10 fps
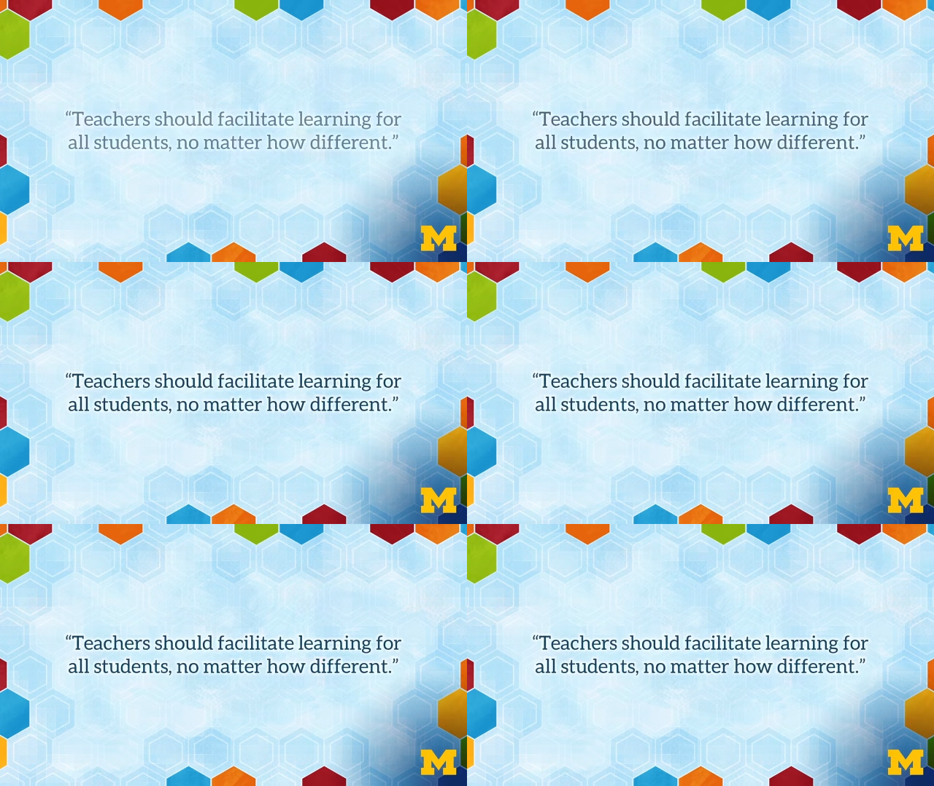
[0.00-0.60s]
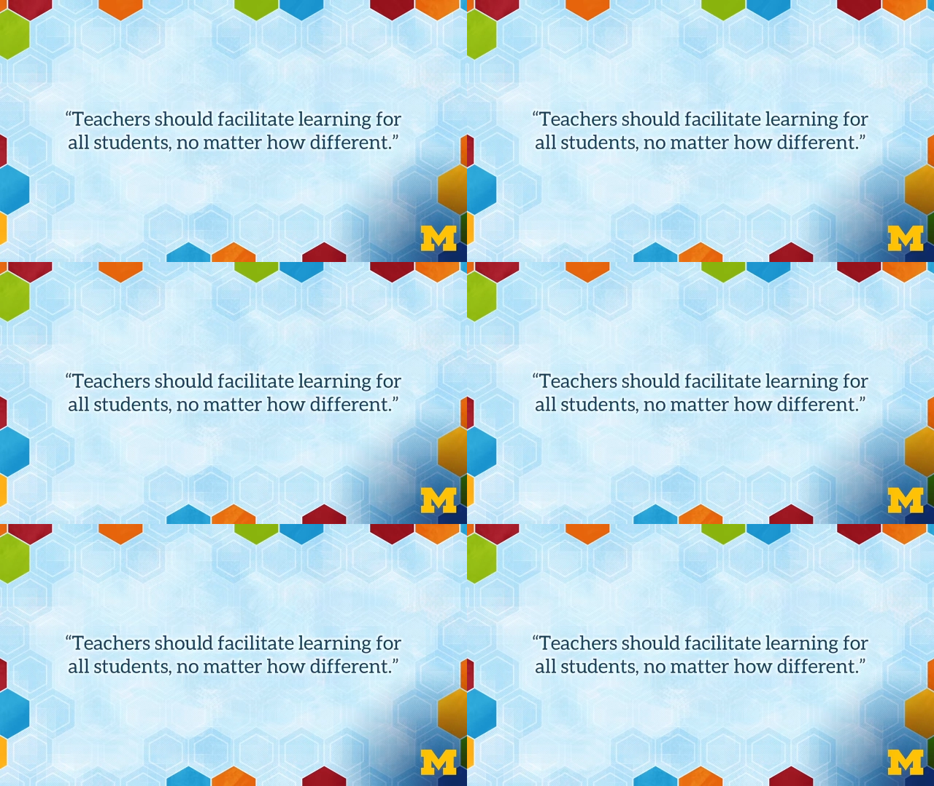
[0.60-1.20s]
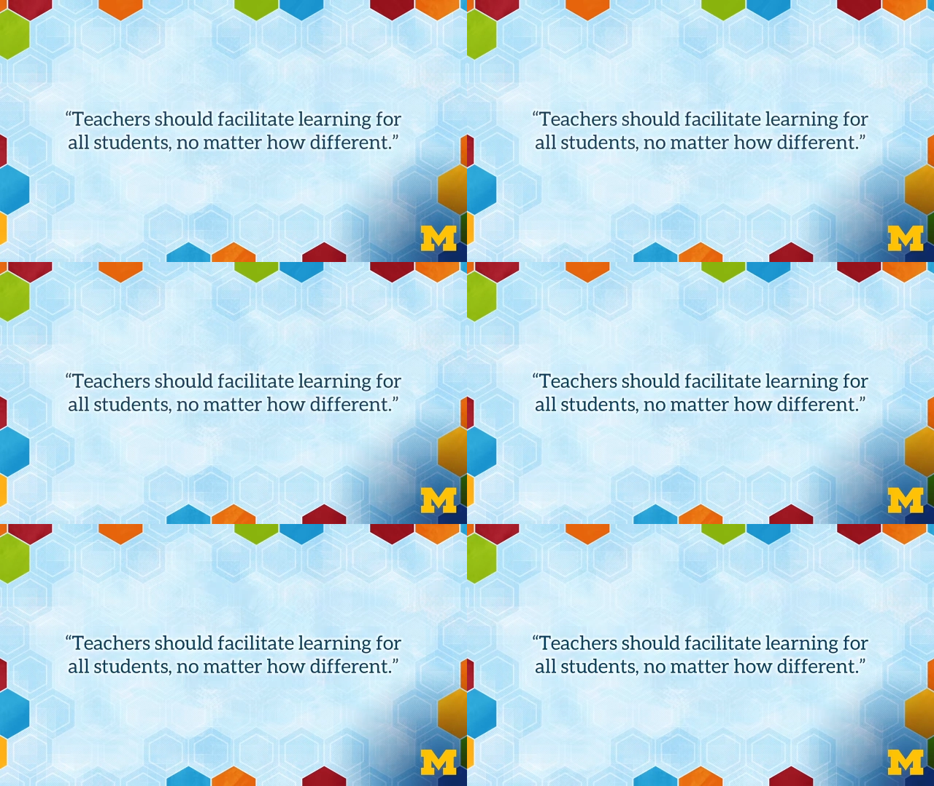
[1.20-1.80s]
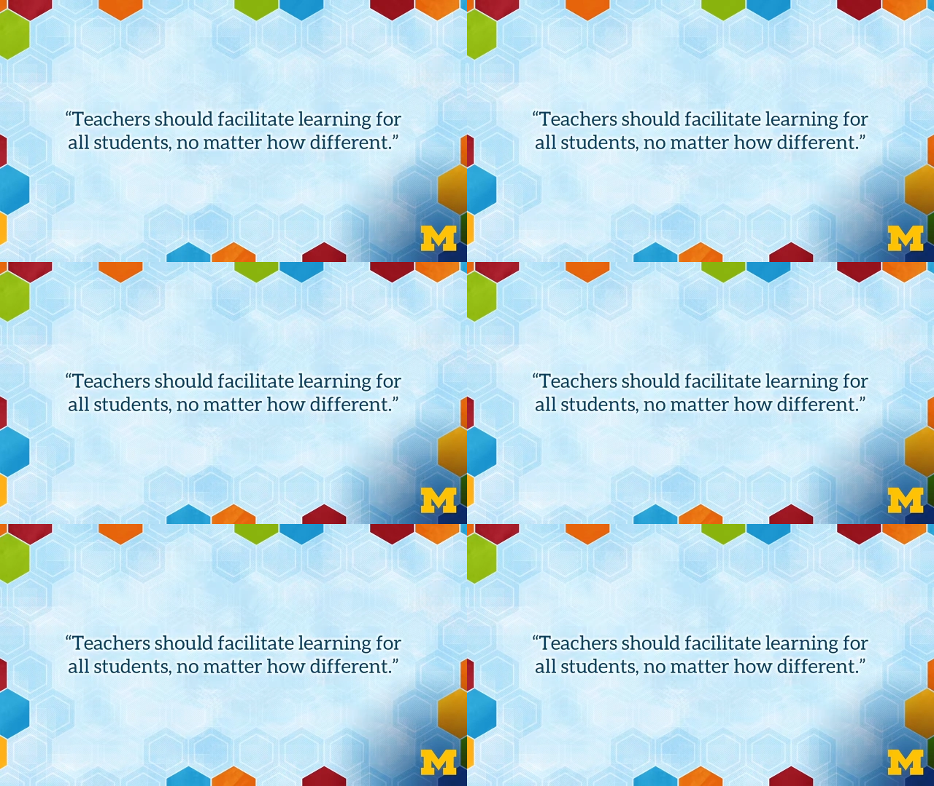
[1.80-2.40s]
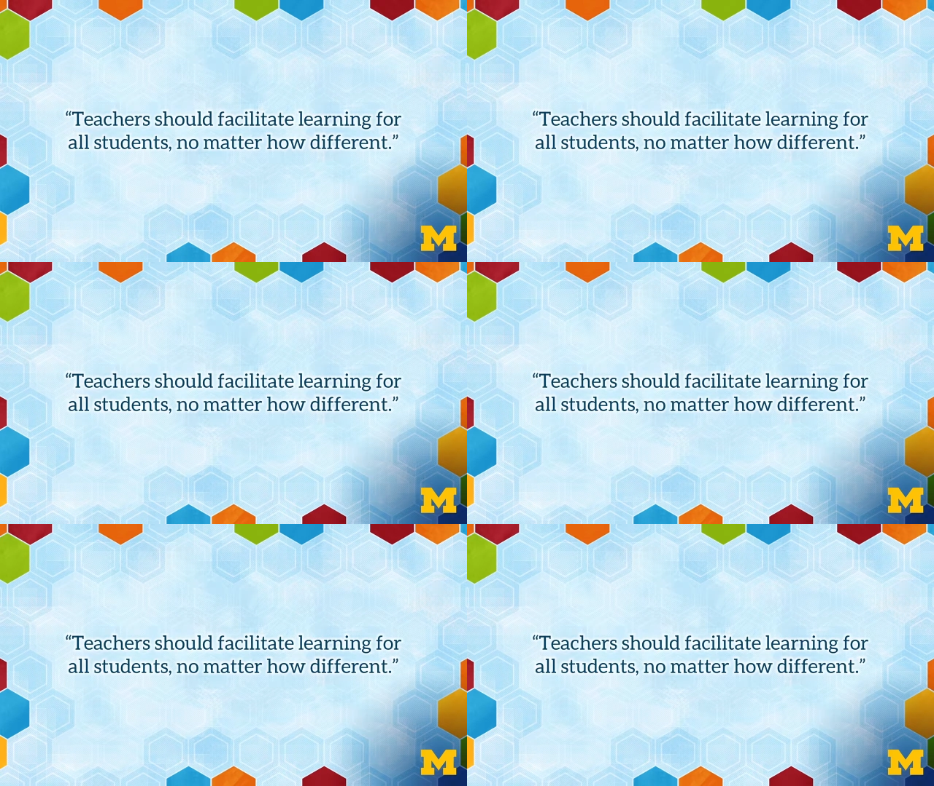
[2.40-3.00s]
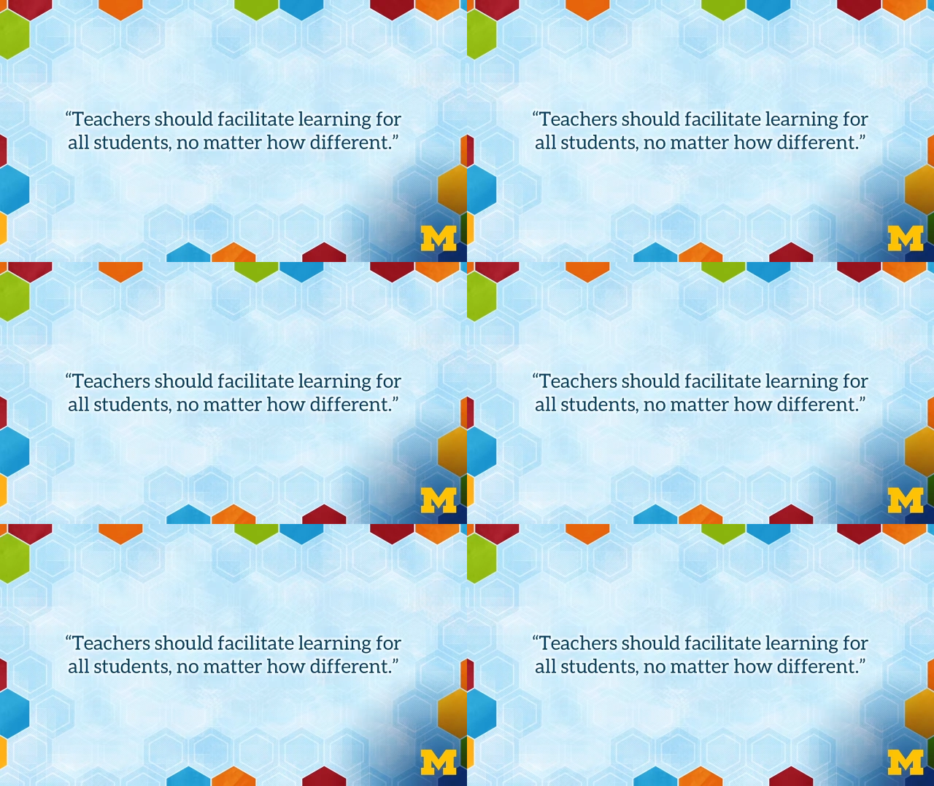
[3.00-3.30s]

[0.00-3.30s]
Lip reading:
No face is visible, so there are no lips to read.